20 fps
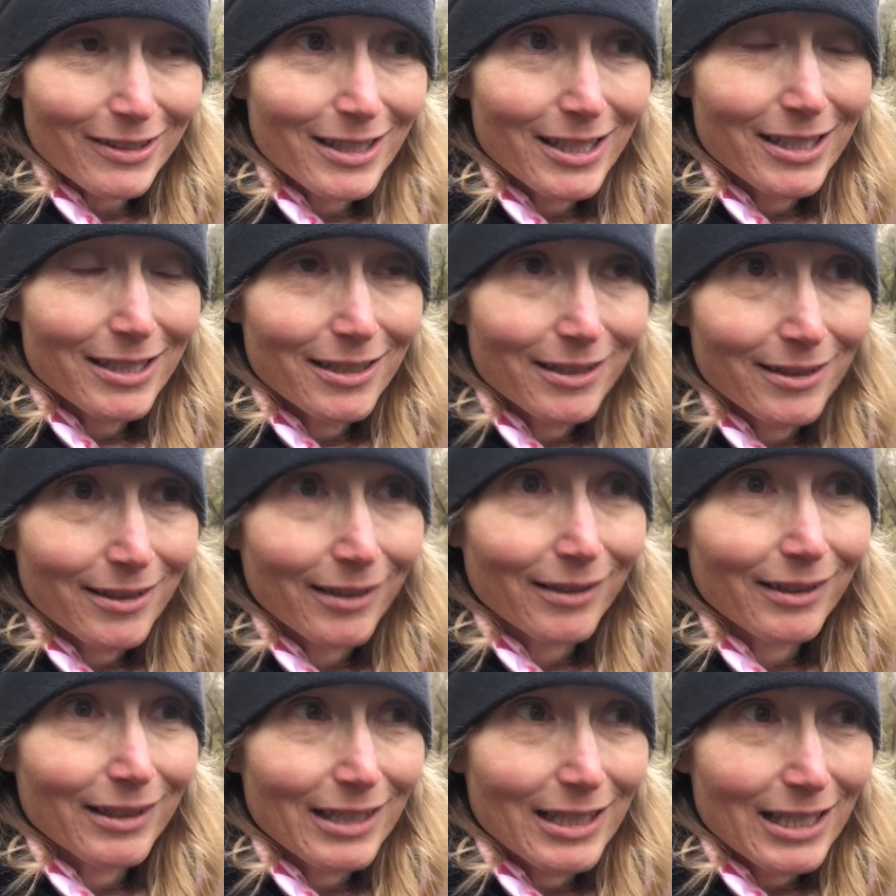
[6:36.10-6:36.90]
in the
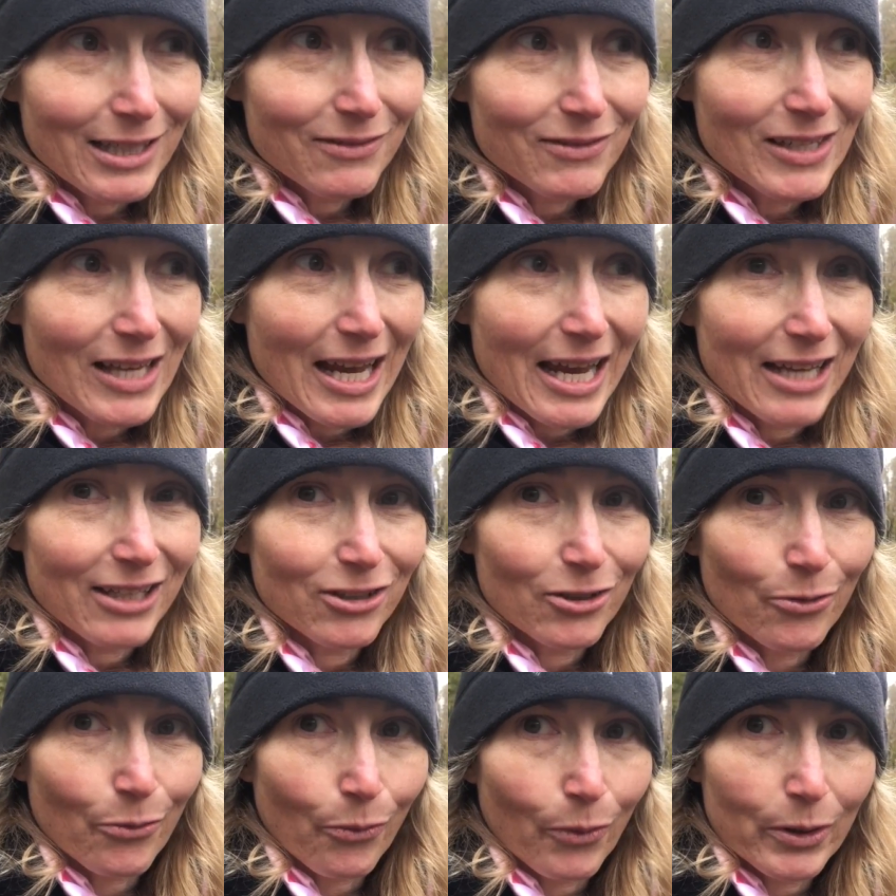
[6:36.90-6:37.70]
leaves, and
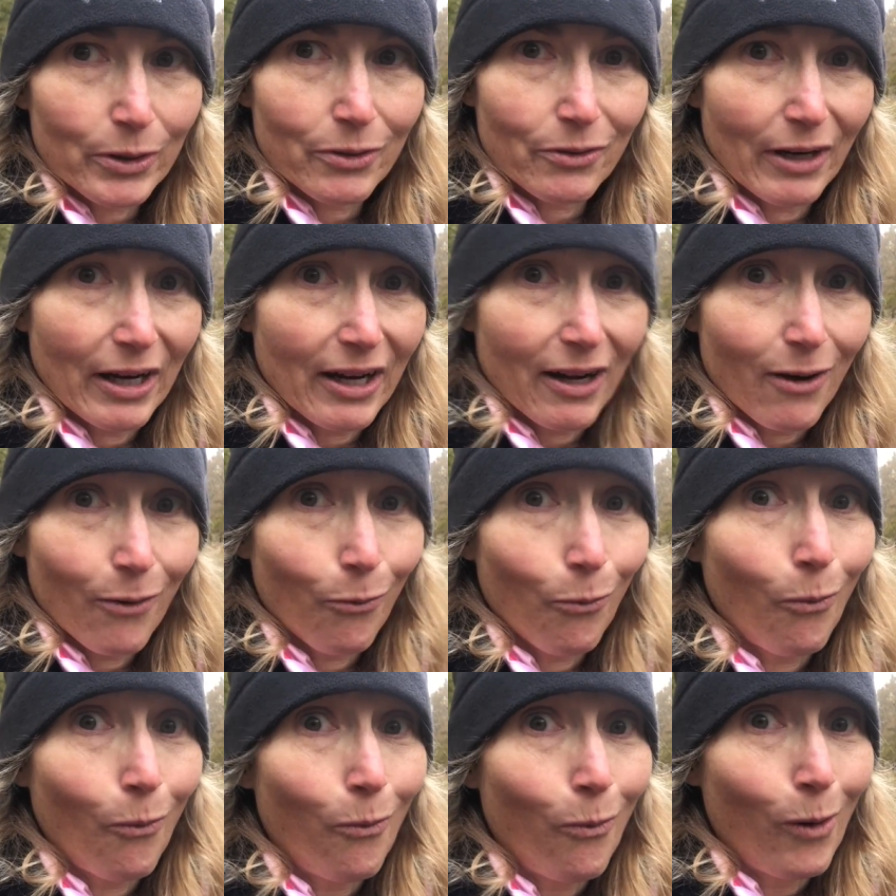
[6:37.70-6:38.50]
you're wondering,
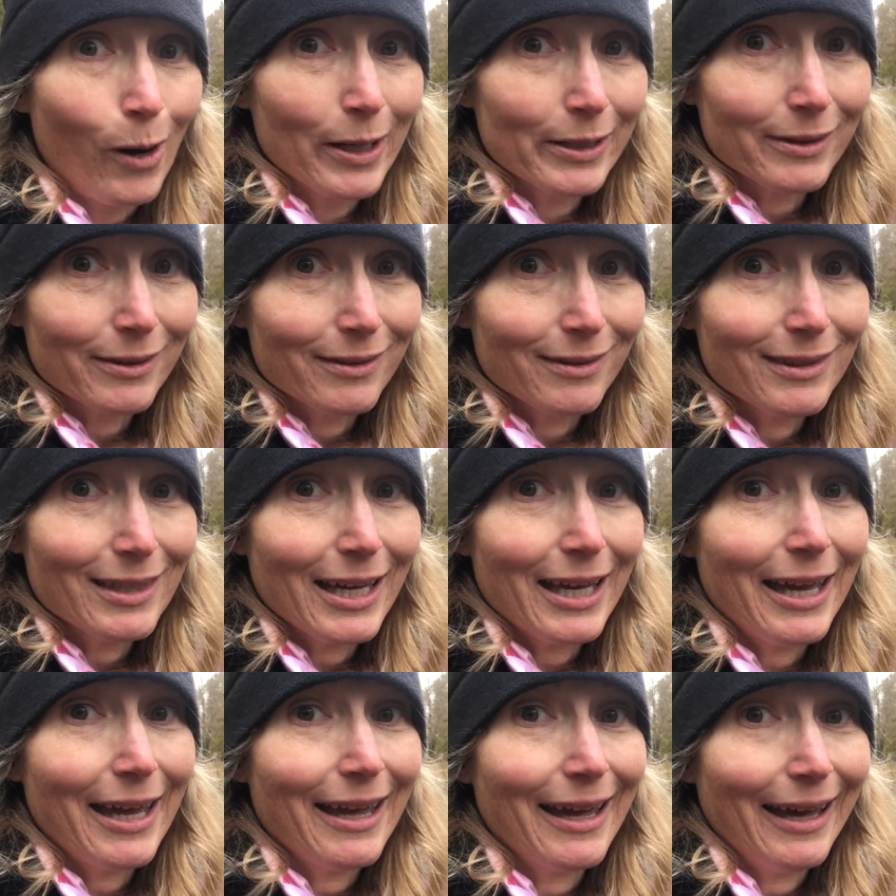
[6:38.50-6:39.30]
what
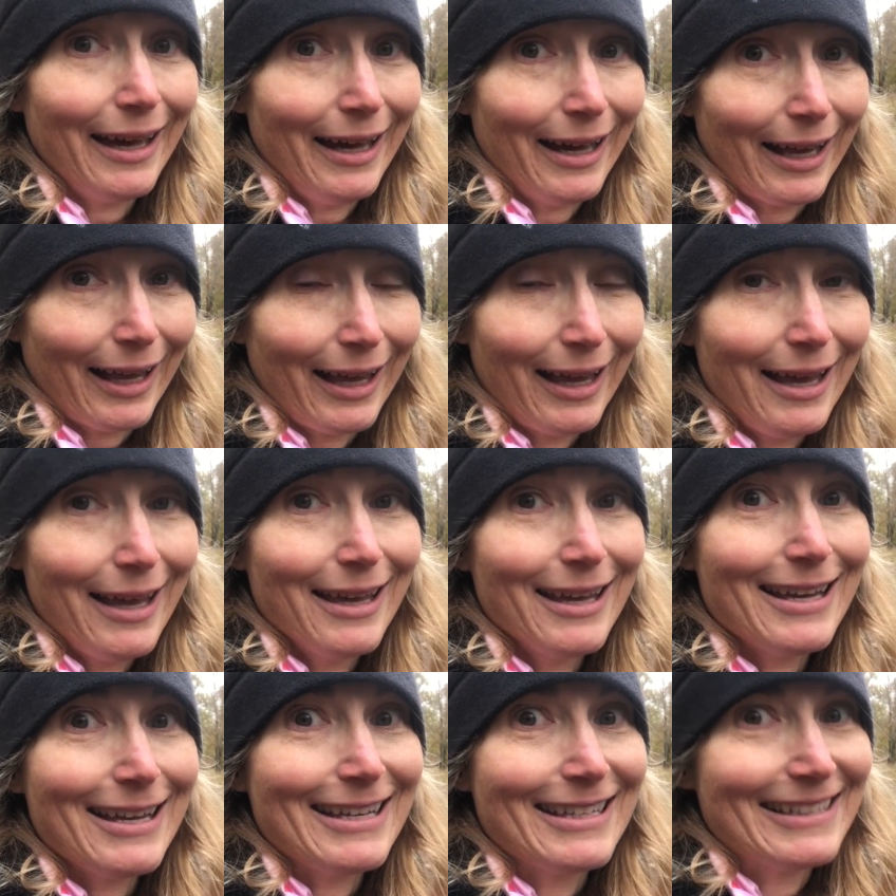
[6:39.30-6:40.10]
the heck
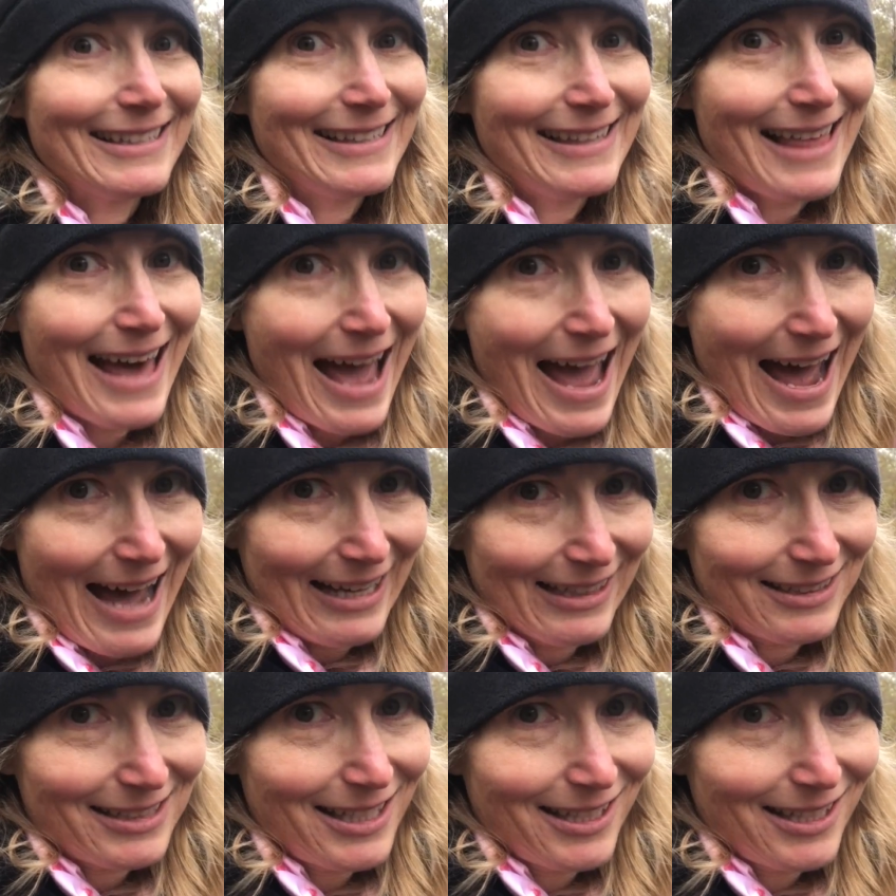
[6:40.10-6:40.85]
is that?